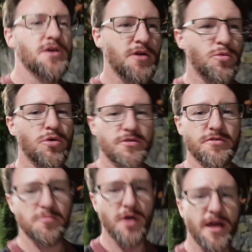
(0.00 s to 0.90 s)
I walked
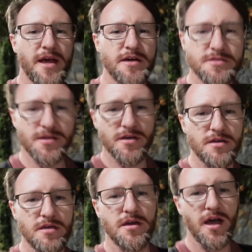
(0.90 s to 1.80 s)
from my house
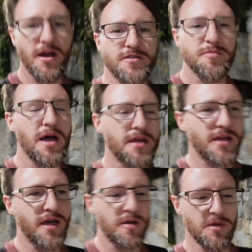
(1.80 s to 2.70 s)
after
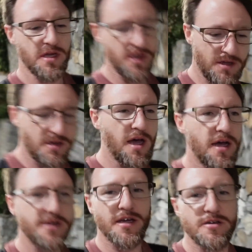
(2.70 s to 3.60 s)
parking up
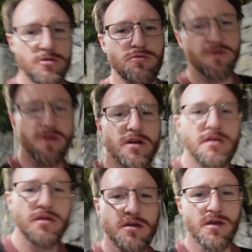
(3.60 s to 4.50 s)
down to the river
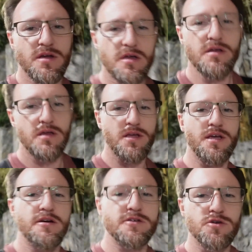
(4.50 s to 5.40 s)

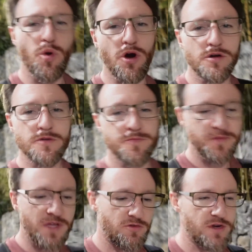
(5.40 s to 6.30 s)
here at Toowong
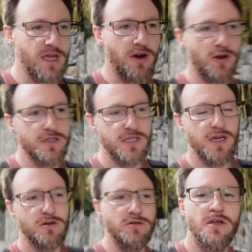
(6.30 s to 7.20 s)
near the Regatta
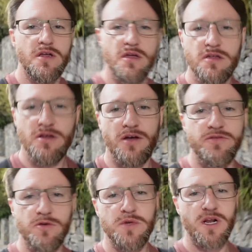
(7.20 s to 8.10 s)
Hotel. I
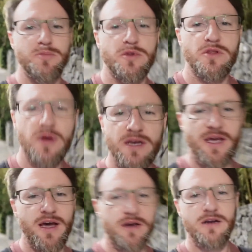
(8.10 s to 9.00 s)
filmed a clip on the way
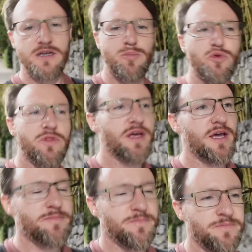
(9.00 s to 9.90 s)
down and a couple
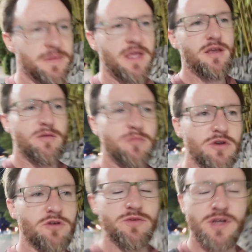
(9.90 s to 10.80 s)
there, but
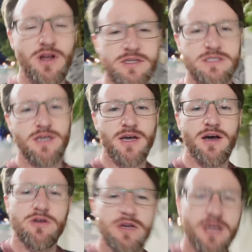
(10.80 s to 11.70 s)
not realising
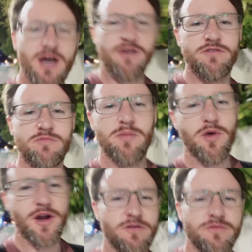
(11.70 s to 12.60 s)
only half of my
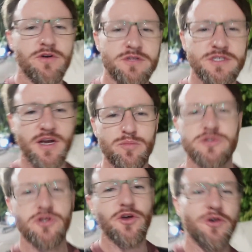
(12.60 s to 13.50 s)
microphone setup was
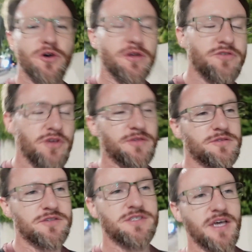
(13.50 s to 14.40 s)
turned on, so there was
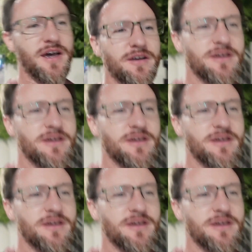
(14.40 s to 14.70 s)
no sound.